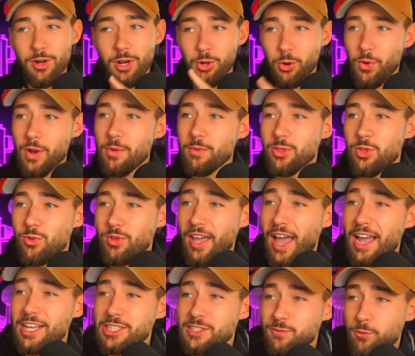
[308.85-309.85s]
I agree with you
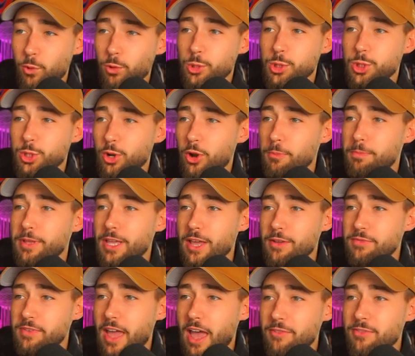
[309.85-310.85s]
guys for sure,
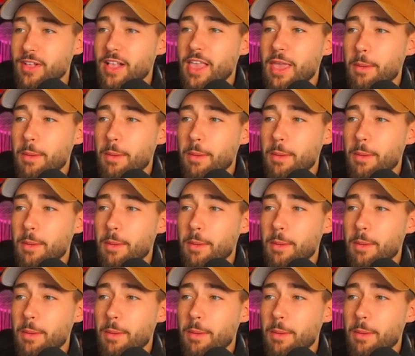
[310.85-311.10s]
PFF.